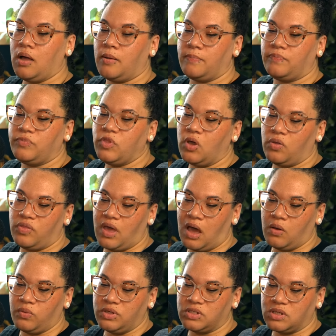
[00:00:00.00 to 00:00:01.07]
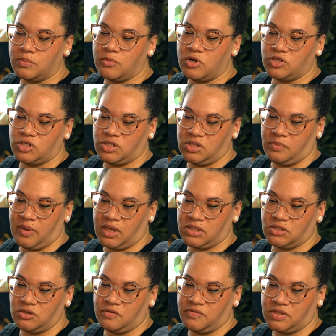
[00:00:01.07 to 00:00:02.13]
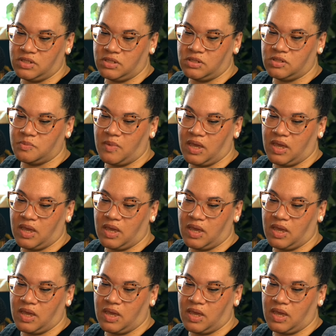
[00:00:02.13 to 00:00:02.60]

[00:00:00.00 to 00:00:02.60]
Um, no, that was emergency pet services.